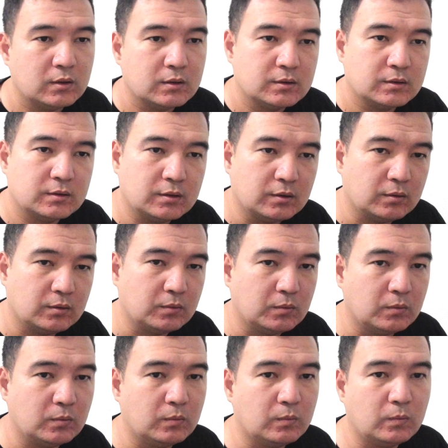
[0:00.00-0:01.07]
So
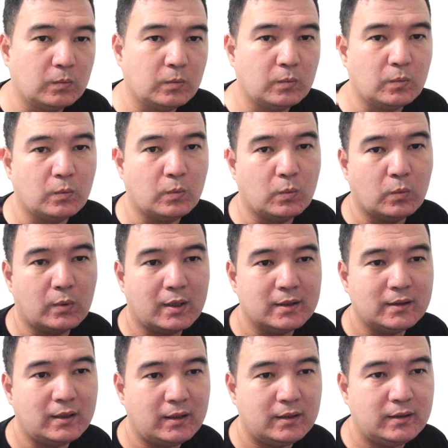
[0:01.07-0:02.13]
one
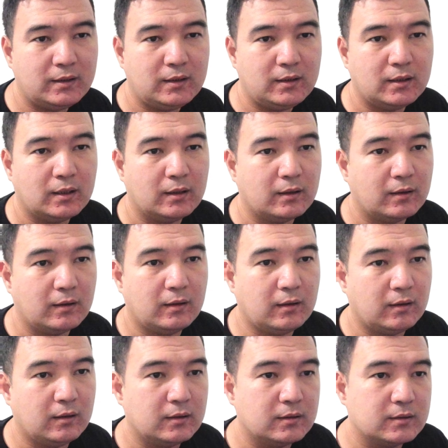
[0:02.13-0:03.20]
idea
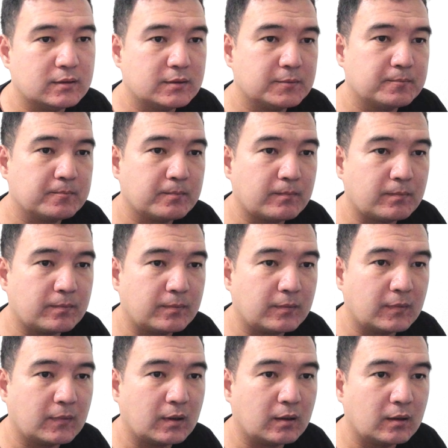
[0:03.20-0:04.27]
is
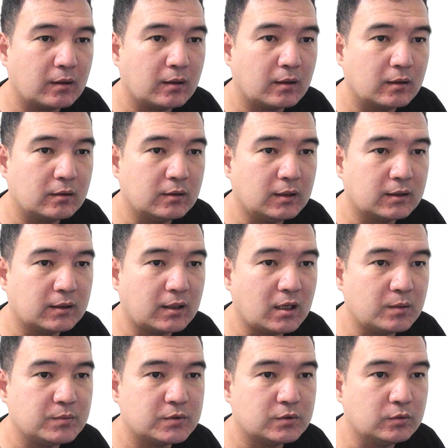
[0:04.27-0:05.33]
that
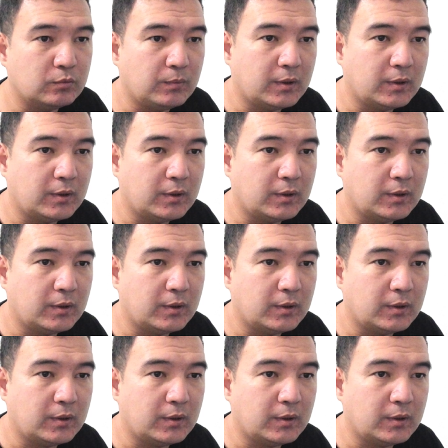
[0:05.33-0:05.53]
comes to